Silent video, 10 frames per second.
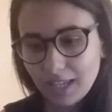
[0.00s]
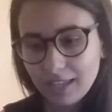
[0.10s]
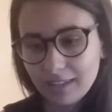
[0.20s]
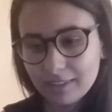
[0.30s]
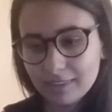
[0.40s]

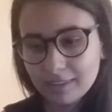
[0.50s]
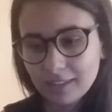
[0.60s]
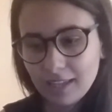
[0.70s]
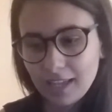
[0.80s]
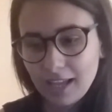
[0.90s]
And
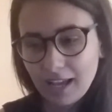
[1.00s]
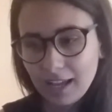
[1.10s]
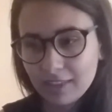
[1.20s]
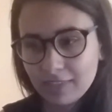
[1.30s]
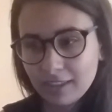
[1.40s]

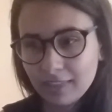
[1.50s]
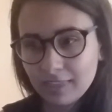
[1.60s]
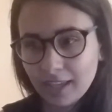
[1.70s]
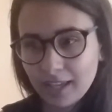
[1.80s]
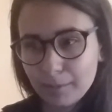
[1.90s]
I think
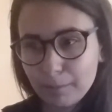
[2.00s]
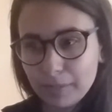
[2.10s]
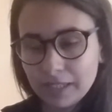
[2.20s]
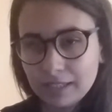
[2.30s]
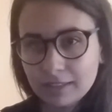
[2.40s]
that
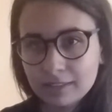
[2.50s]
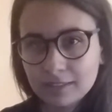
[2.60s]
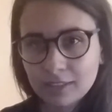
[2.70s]
being